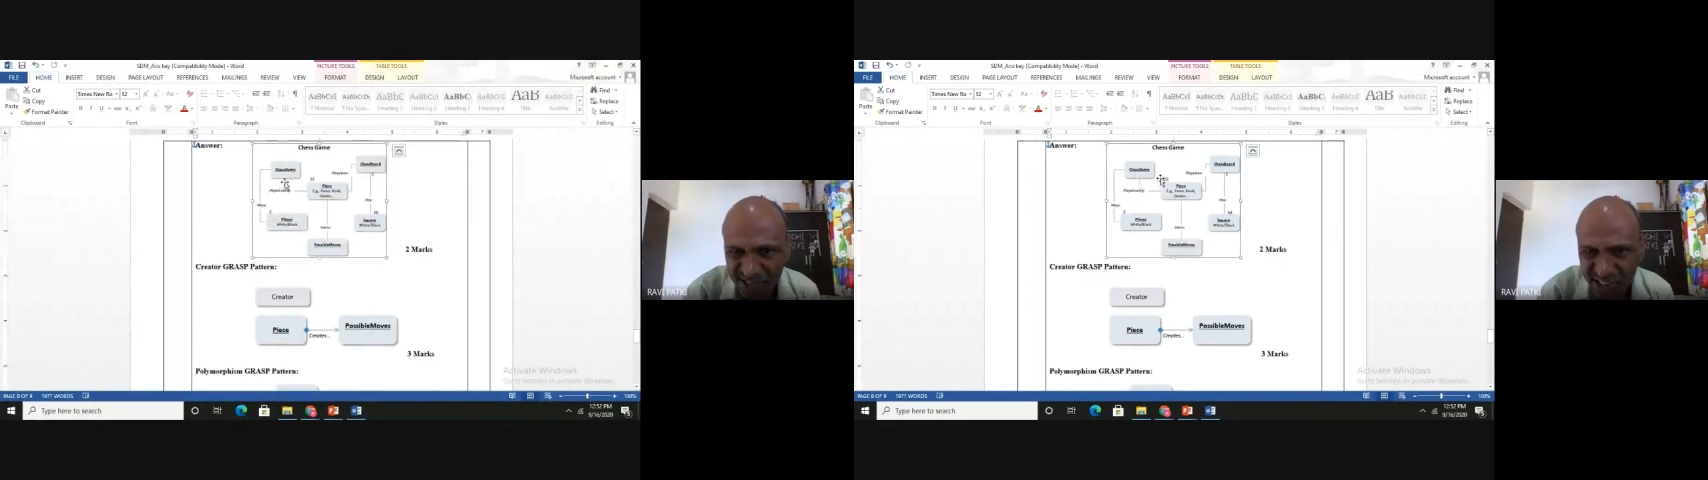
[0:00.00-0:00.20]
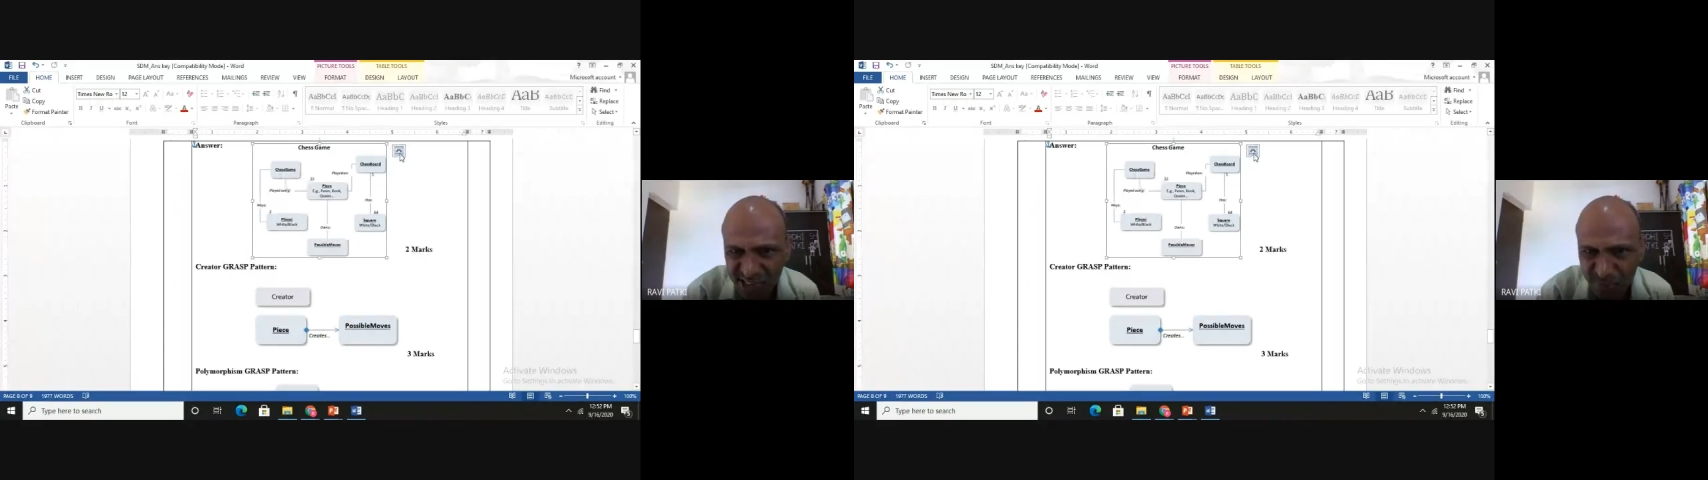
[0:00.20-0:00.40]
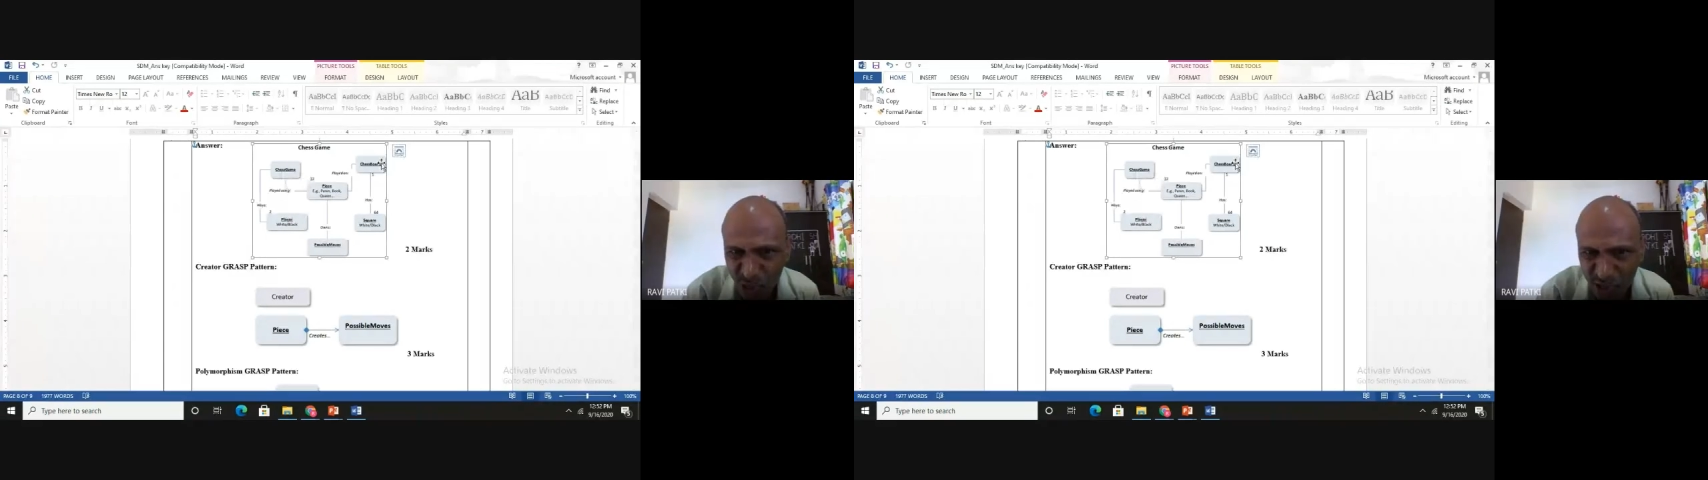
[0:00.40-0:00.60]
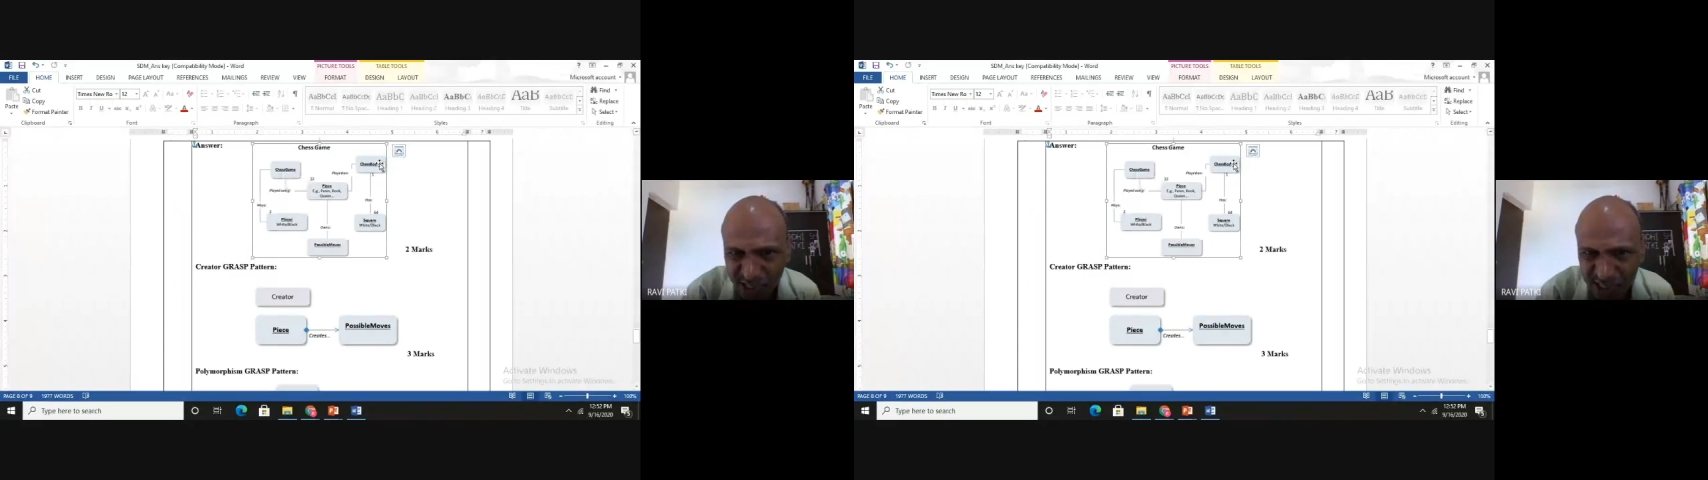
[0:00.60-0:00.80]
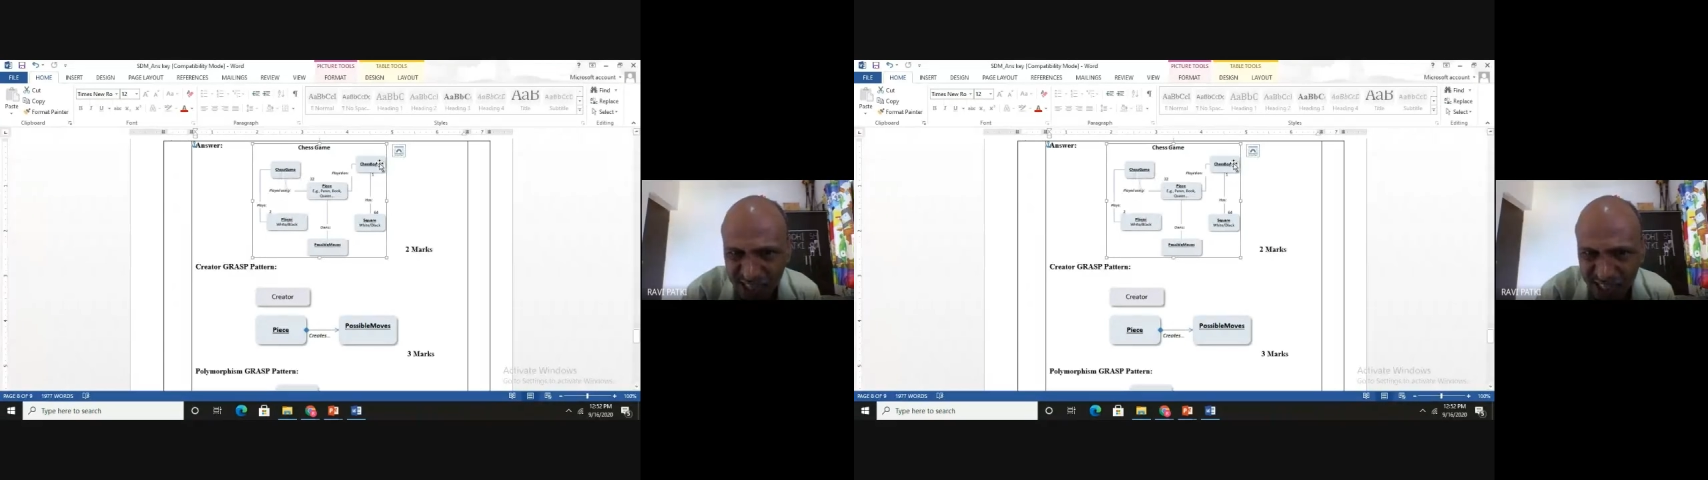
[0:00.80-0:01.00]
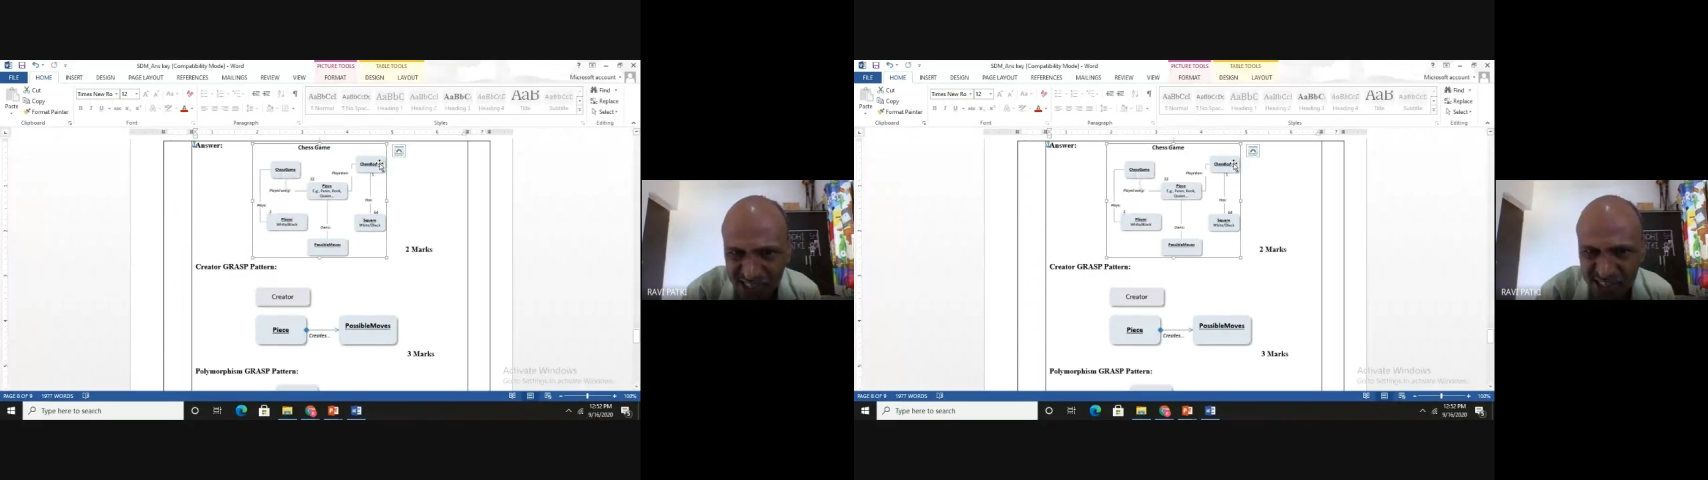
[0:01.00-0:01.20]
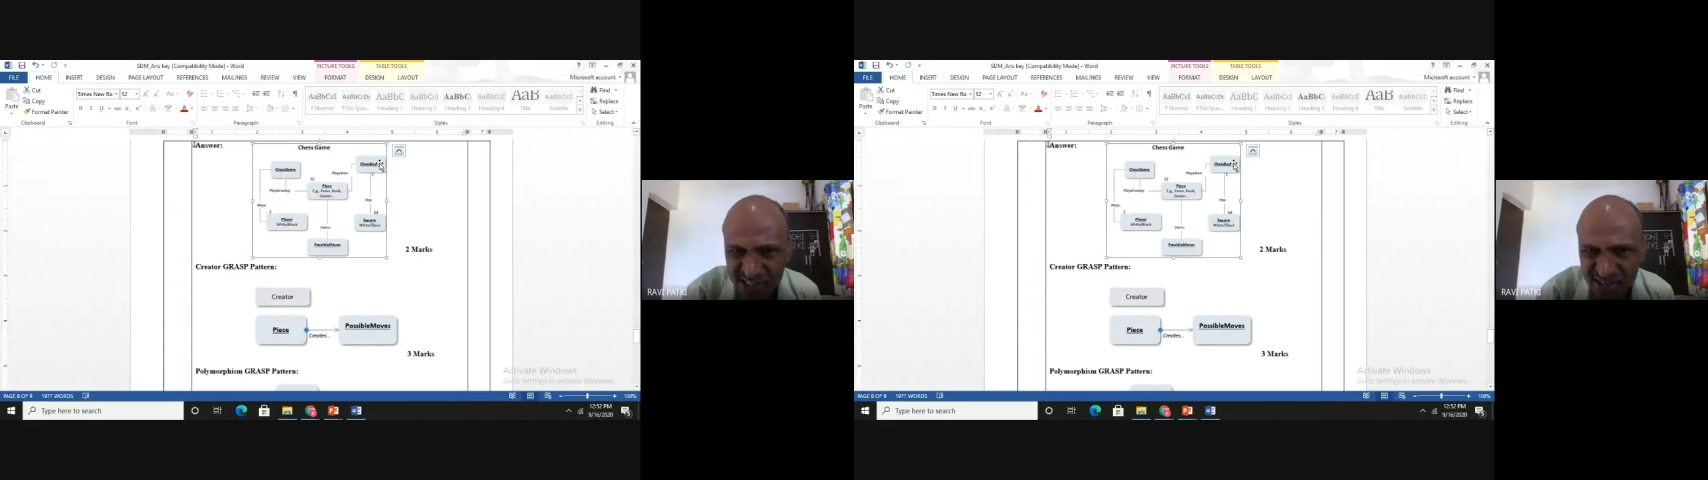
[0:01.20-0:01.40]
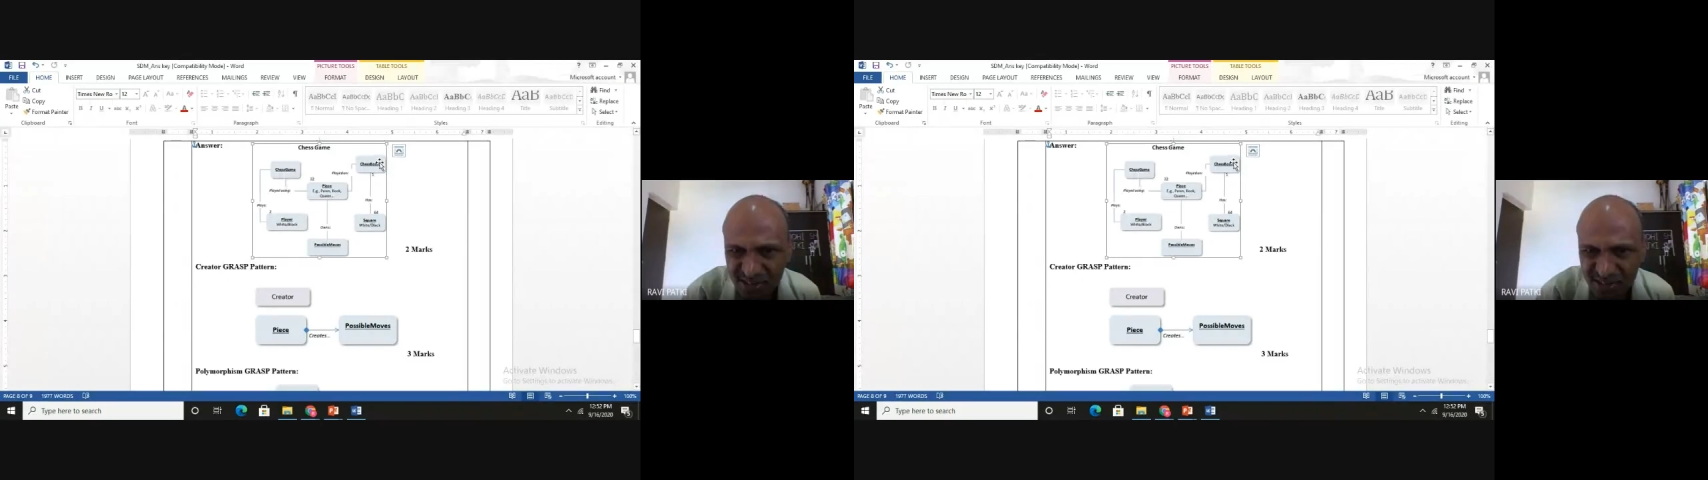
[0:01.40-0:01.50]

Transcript: chess board contains